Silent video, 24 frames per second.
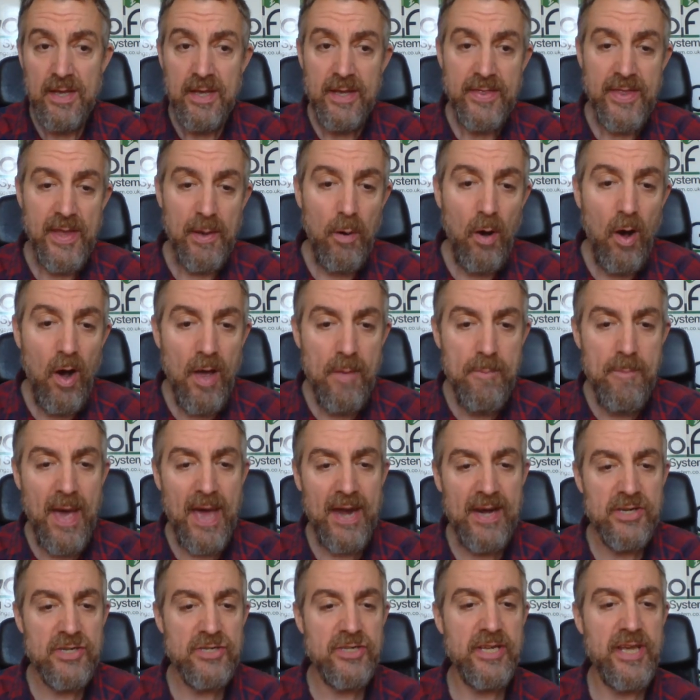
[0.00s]
Now I
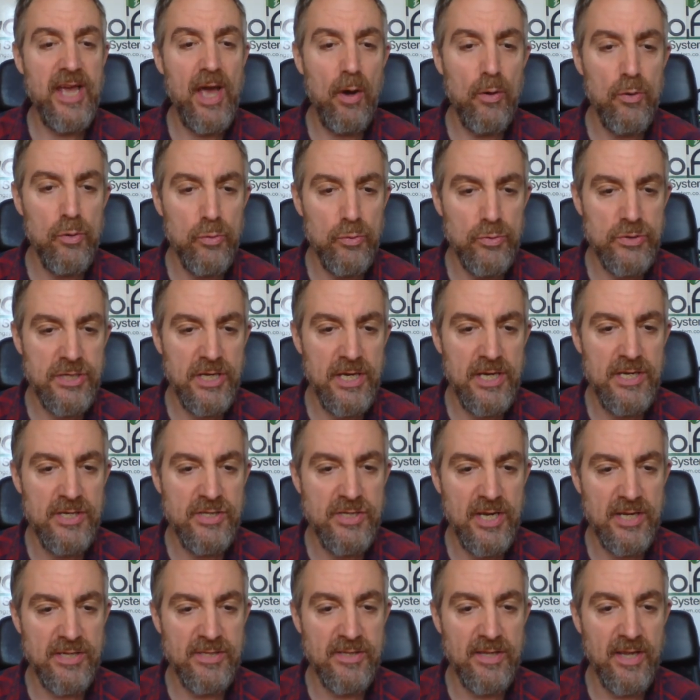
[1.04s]
managed to get on Ortiz
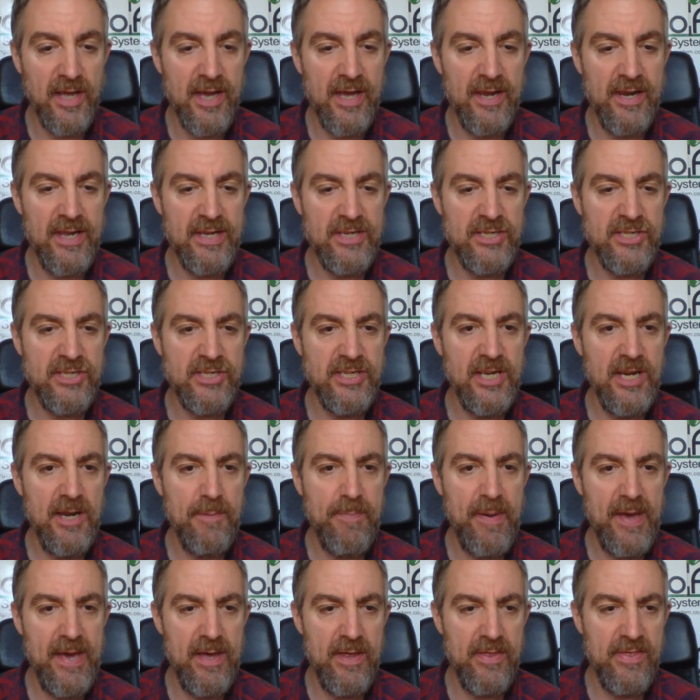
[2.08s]
yesterday, and there's still a
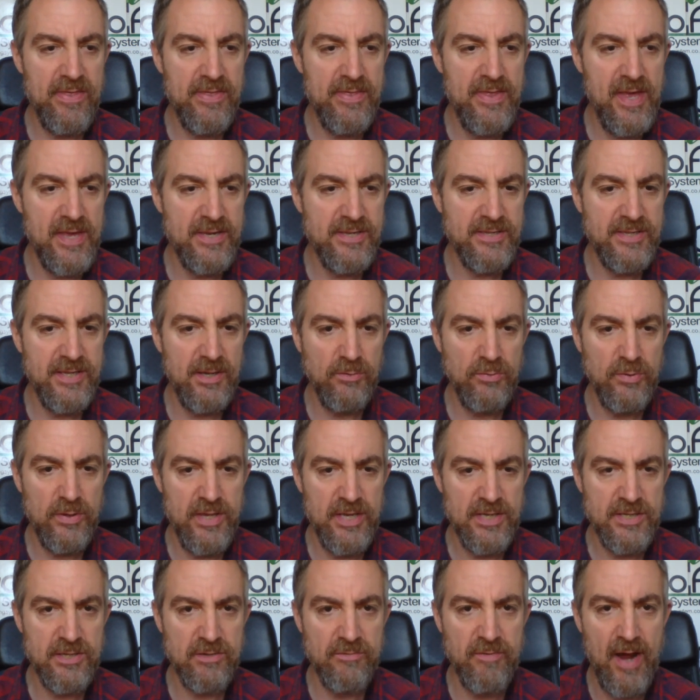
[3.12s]
better. There's still
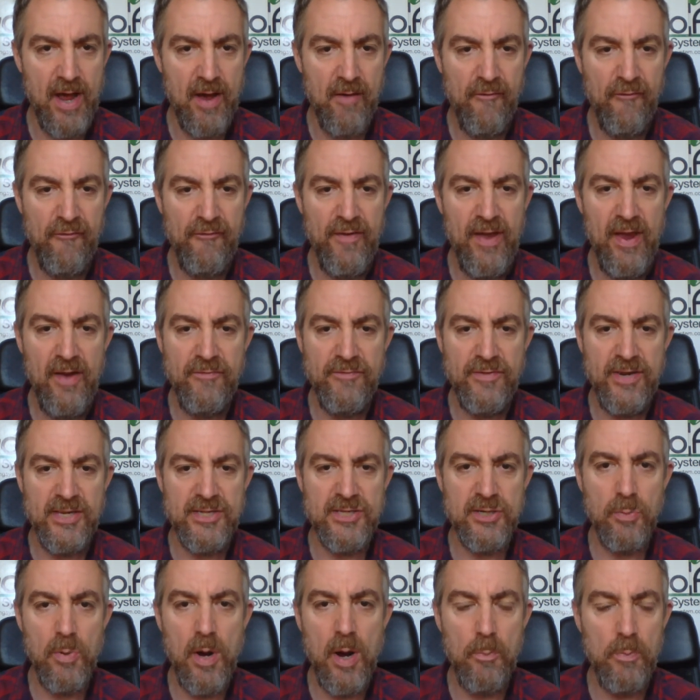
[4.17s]
this around fifty
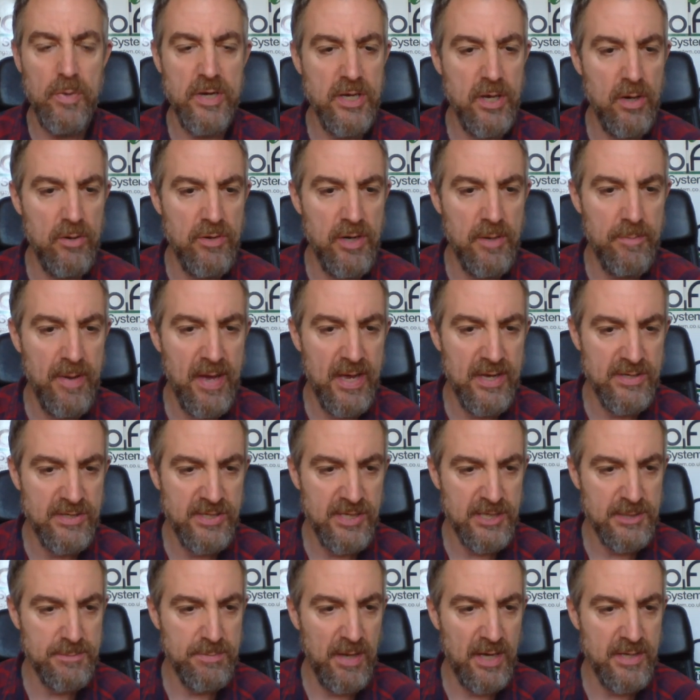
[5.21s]
to one with Unibet,
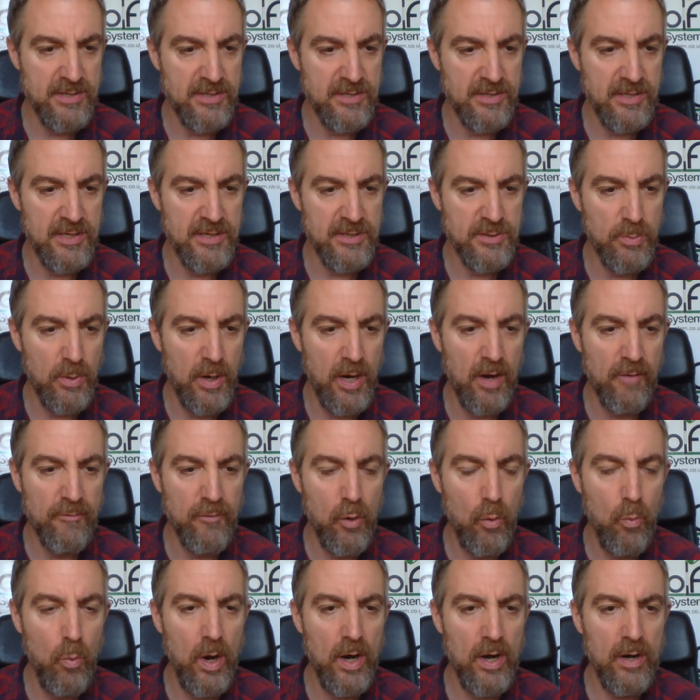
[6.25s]
six places each way. I've
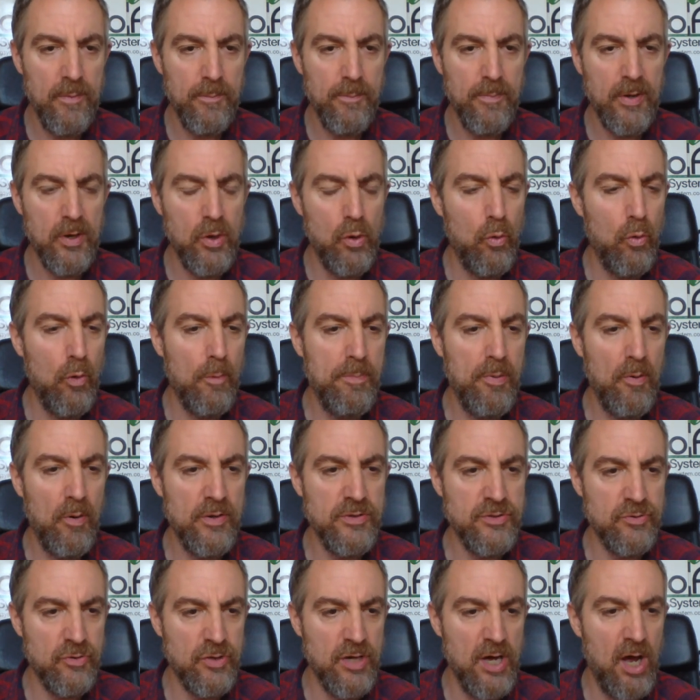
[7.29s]
got one and a quarter
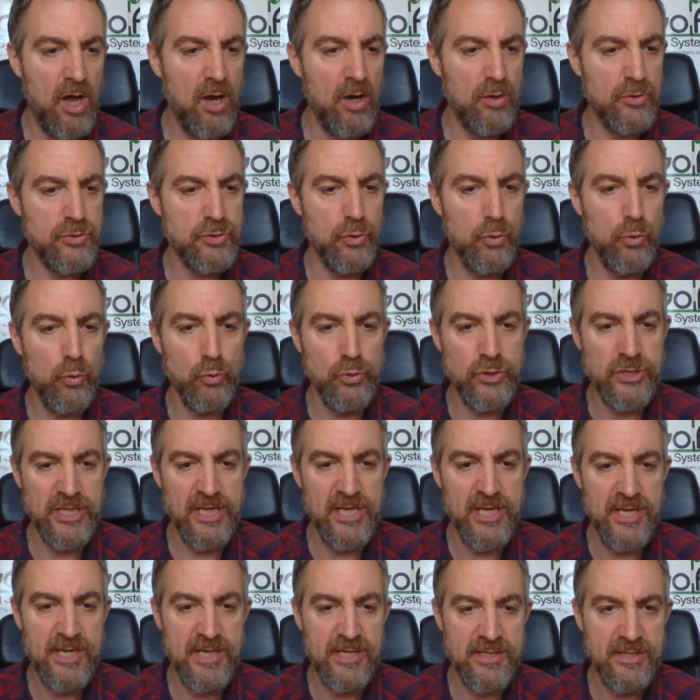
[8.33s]
points of Carlos
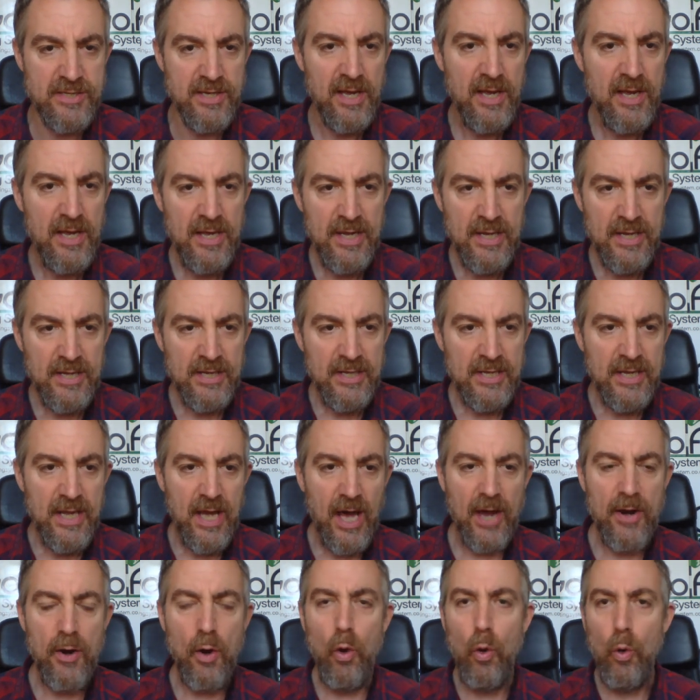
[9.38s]
Ortiz,
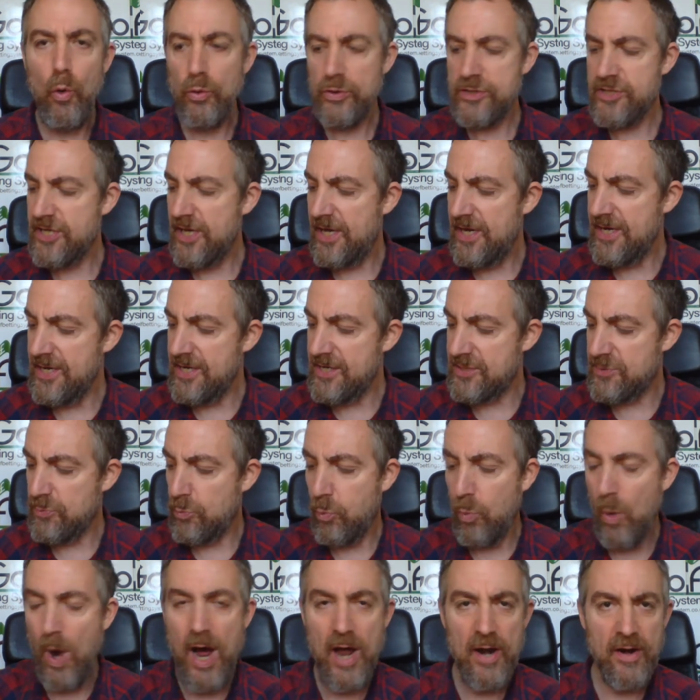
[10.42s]
and Ortiz
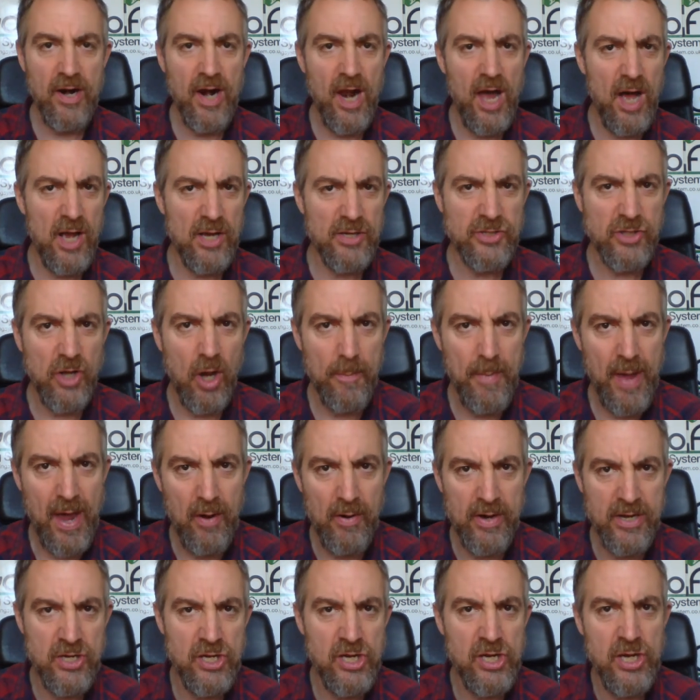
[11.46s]
won last time out
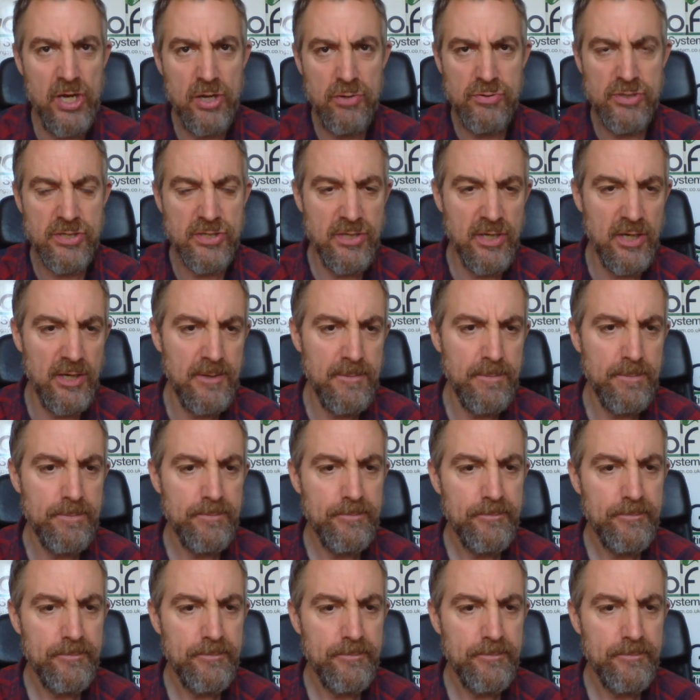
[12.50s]
in Houston,